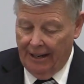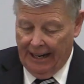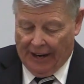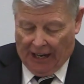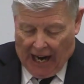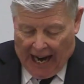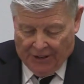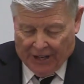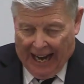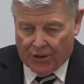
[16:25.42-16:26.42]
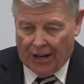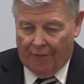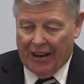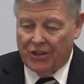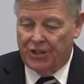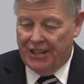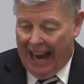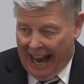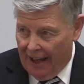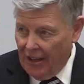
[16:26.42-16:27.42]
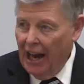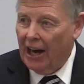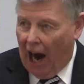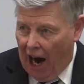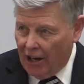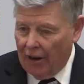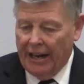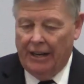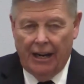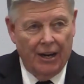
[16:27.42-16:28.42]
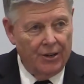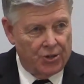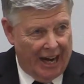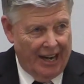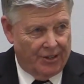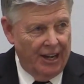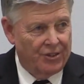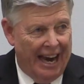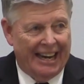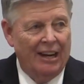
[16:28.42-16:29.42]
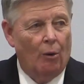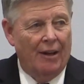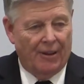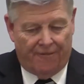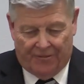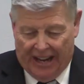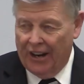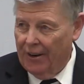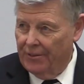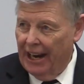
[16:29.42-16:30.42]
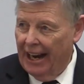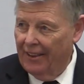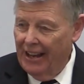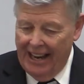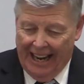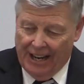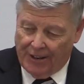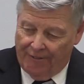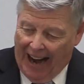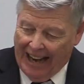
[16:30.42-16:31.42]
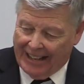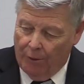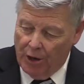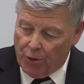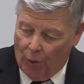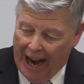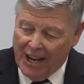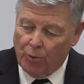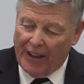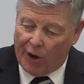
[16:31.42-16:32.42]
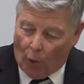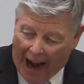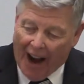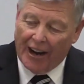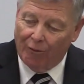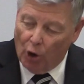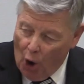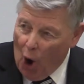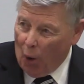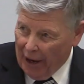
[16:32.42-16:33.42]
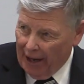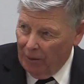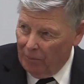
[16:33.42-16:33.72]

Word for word: In the context of his death, conquering Satan, taking away the fear of death, is the fact he was raised with a crown of glory.